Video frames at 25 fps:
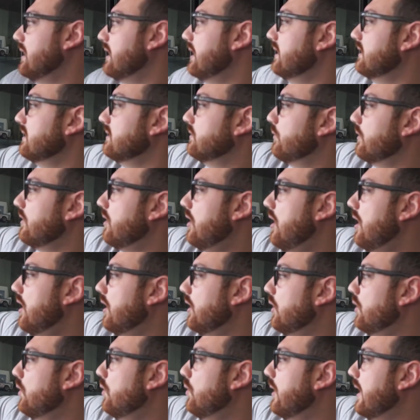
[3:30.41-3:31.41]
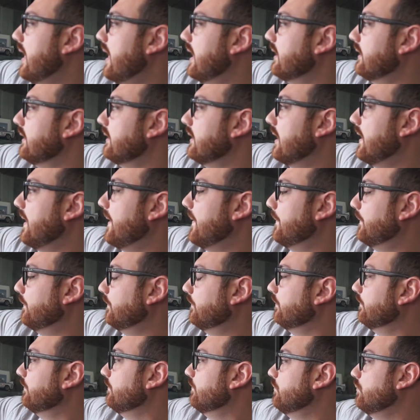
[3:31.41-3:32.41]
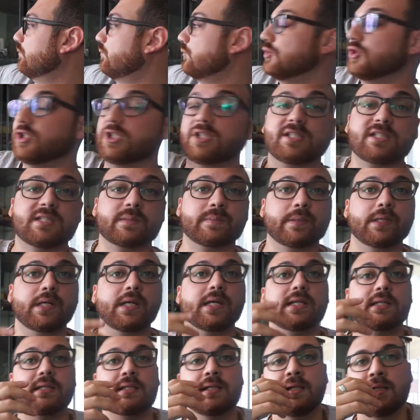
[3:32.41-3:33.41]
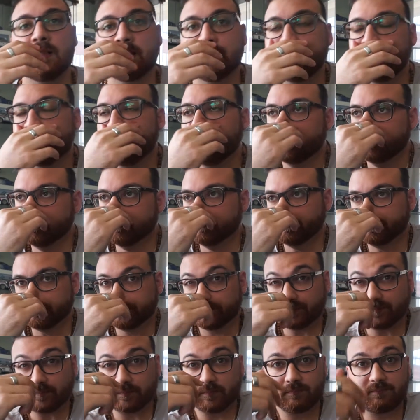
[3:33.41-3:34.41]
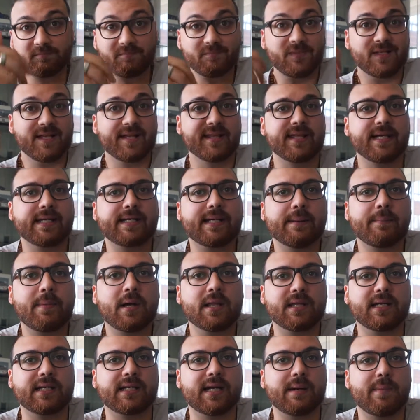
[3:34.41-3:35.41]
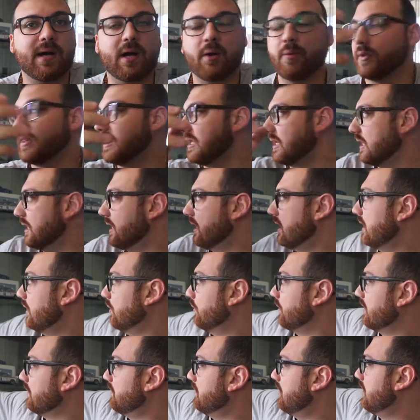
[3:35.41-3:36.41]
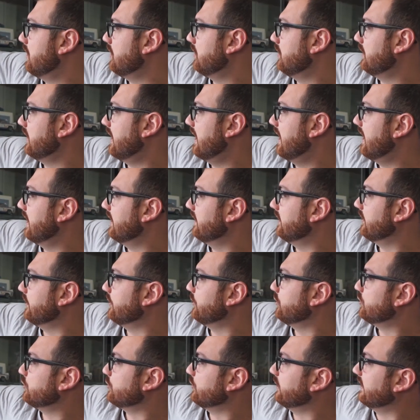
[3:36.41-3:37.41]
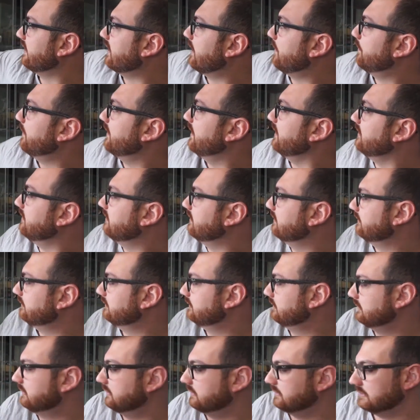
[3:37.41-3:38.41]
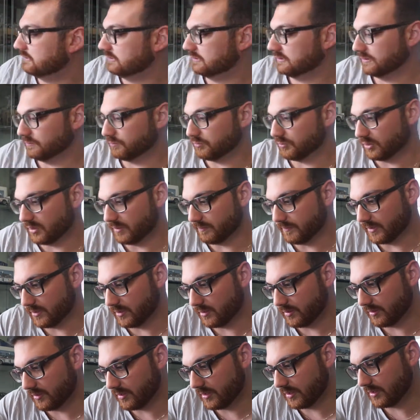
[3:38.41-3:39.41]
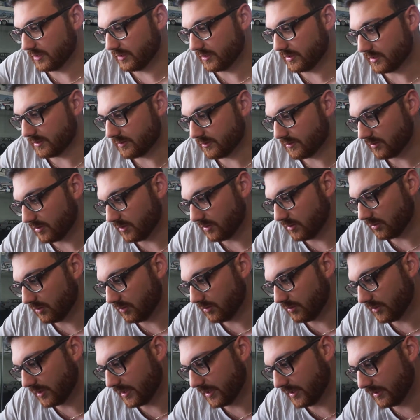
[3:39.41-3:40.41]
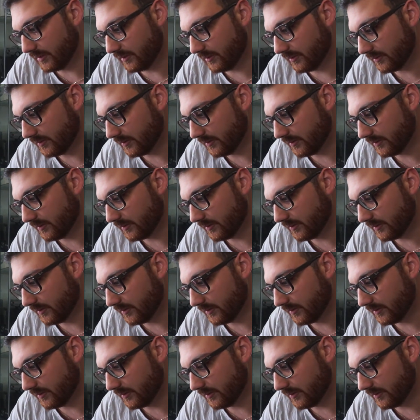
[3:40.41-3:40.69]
thing is with Auto and GT Spirit, they come out with a model, and they're usually numbered. I broke a mirror there. That's all great.